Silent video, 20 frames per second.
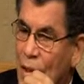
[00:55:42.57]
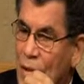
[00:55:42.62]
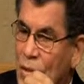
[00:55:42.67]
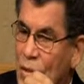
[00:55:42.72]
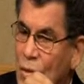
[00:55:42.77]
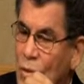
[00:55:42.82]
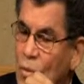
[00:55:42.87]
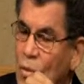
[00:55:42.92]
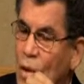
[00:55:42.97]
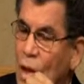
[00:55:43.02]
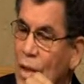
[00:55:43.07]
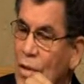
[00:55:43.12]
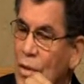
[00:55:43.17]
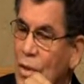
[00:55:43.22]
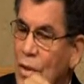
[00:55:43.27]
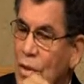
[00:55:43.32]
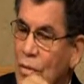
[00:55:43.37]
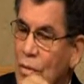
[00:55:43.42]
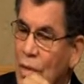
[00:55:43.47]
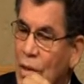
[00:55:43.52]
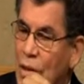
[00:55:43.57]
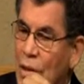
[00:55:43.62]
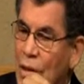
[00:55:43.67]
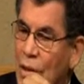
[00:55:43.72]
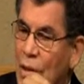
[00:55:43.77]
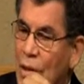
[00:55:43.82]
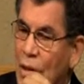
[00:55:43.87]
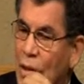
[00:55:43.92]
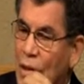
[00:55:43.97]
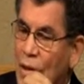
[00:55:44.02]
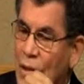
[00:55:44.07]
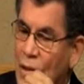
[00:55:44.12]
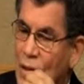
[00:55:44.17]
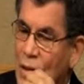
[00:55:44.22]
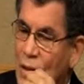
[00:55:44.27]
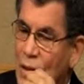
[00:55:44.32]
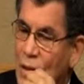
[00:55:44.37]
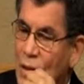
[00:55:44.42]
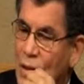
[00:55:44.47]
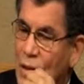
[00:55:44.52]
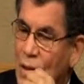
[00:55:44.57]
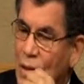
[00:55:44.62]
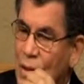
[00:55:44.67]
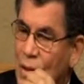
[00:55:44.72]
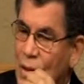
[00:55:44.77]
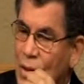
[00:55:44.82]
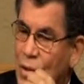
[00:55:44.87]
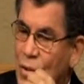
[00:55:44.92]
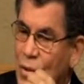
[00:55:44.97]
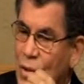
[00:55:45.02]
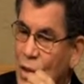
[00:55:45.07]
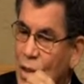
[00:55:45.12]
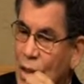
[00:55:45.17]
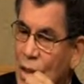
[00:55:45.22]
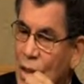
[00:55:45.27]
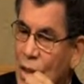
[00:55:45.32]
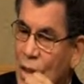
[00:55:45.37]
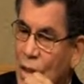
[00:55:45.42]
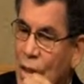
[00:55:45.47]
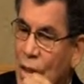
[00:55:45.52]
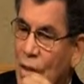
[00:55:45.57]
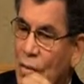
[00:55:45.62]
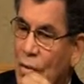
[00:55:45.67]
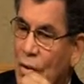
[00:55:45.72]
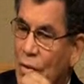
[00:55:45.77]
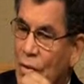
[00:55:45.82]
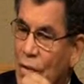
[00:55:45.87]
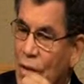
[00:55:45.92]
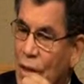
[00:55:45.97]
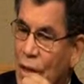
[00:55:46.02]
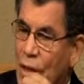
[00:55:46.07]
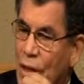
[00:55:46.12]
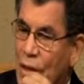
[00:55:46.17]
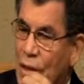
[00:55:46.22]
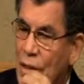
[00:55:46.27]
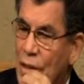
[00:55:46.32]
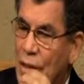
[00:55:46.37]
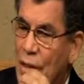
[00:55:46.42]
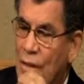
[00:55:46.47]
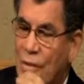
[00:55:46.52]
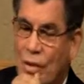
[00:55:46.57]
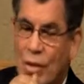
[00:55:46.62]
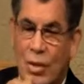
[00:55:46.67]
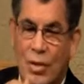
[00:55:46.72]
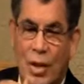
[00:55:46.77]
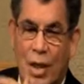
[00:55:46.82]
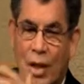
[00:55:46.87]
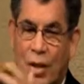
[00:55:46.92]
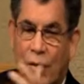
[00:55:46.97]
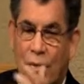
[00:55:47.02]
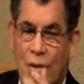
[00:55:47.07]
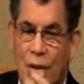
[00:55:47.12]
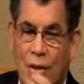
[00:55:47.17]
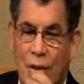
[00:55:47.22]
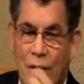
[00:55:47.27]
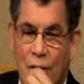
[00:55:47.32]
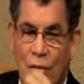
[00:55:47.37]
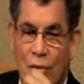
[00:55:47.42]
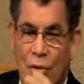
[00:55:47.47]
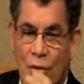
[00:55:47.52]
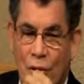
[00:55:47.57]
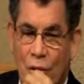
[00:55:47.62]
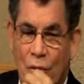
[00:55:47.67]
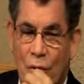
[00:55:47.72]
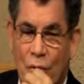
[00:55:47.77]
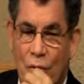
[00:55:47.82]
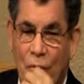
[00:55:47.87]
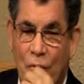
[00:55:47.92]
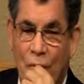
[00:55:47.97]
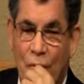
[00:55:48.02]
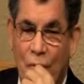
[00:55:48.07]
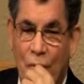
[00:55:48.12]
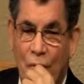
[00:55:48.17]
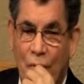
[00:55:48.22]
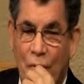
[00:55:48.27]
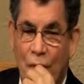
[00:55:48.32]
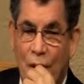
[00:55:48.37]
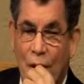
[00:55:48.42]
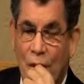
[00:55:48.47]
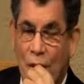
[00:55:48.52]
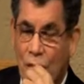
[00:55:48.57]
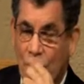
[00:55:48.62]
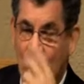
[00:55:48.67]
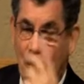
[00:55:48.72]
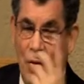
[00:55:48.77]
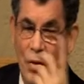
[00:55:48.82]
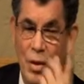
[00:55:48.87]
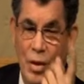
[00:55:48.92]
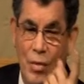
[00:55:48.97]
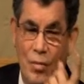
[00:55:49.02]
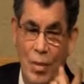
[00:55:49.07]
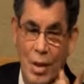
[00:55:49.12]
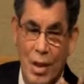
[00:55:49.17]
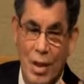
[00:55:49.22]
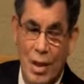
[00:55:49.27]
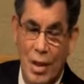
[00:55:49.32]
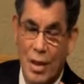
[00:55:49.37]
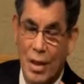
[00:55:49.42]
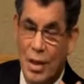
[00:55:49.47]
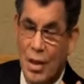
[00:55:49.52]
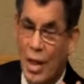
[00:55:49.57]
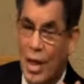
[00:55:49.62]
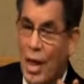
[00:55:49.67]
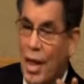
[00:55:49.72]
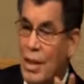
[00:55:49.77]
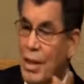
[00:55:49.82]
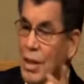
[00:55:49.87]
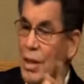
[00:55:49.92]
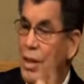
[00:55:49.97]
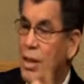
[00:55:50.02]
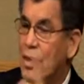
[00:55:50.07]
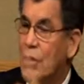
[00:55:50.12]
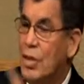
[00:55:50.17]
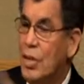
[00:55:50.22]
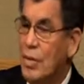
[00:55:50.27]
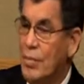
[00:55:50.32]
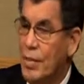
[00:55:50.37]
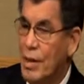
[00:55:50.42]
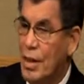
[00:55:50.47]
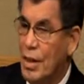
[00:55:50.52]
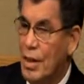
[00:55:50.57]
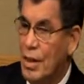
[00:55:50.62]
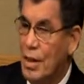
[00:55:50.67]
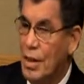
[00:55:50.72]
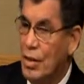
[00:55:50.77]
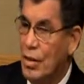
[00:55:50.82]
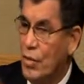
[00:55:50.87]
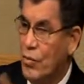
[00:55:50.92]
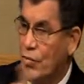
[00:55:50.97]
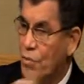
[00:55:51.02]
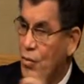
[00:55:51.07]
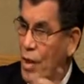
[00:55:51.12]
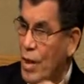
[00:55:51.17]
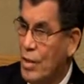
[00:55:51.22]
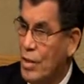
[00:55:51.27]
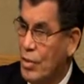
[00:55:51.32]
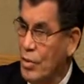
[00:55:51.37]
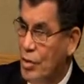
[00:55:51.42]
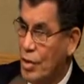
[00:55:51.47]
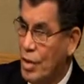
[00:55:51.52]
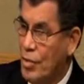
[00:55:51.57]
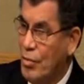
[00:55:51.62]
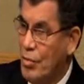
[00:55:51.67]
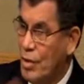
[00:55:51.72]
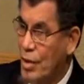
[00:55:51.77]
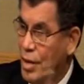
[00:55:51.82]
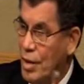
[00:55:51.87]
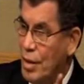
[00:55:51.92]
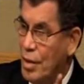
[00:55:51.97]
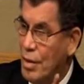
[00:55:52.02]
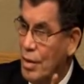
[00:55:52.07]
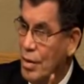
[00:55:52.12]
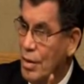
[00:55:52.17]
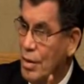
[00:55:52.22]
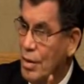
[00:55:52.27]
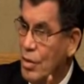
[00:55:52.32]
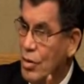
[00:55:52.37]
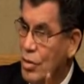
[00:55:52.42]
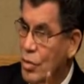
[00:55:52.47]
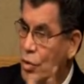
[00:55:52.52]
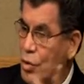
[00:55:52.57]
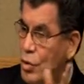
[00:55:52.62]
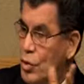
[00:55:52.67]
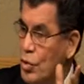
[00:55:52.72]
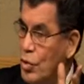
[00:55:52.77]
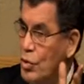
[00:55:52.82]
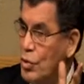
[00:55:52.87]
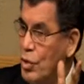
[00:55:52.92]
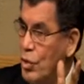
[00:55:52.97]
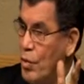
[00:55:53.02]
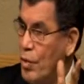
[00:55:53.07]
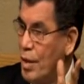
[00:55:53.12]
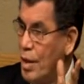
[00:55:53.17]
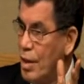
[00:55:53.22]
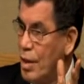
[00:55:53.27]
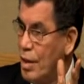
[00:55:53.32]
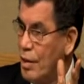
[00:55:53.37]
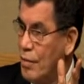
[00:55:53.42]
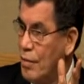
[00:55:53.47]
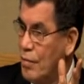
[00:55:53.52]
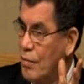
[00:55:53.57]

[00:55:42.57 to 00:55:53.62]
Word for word: to wonder with awe concerning the love of God, that He would decorate things so. So in the beginning and in the new beginning, you find the same thing. The jewels are where?